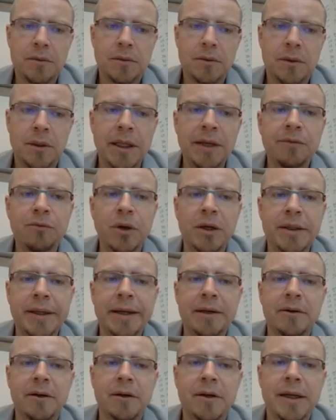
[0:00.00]
leave one
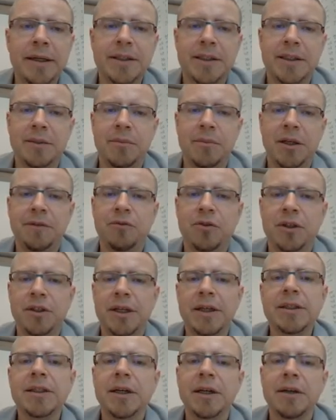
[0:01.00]
error estimate for the
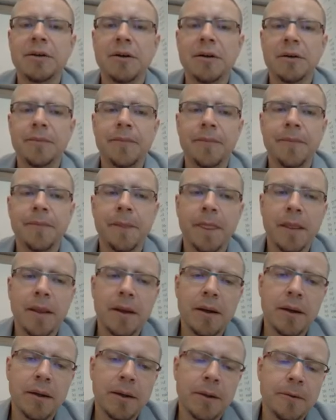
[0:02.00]
test error
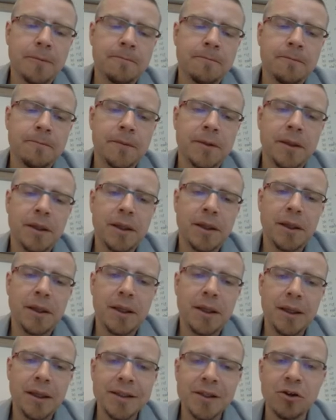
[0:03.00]

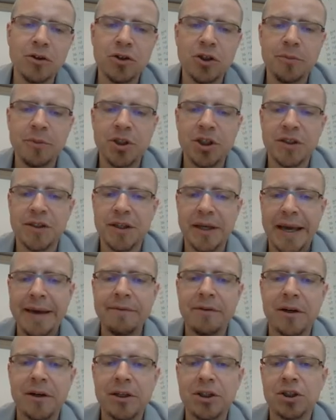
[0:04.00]
is going to be just the
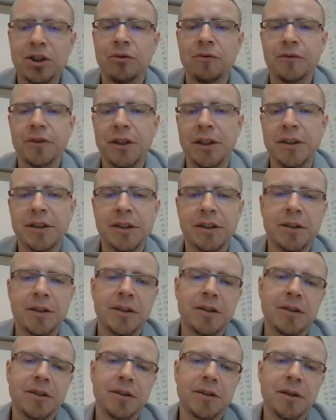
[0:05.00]
average of
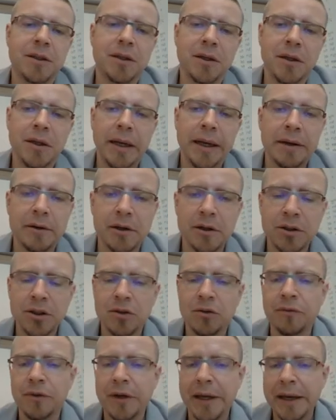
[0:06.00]
these
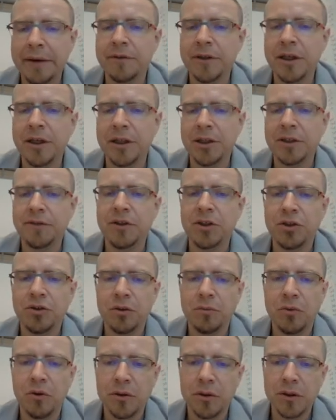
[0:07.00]
errors of every
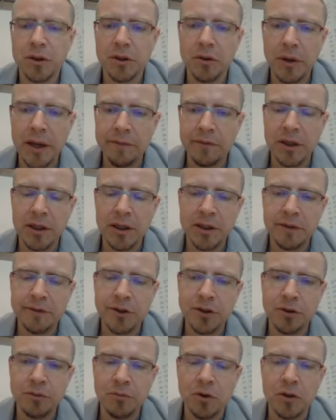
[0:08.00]
individual model. So every
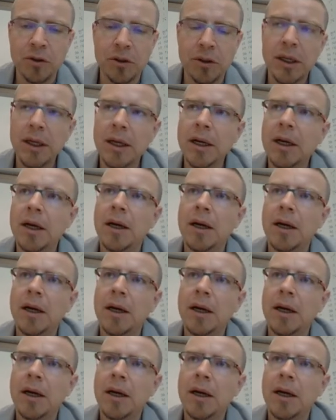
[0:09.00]
individual model,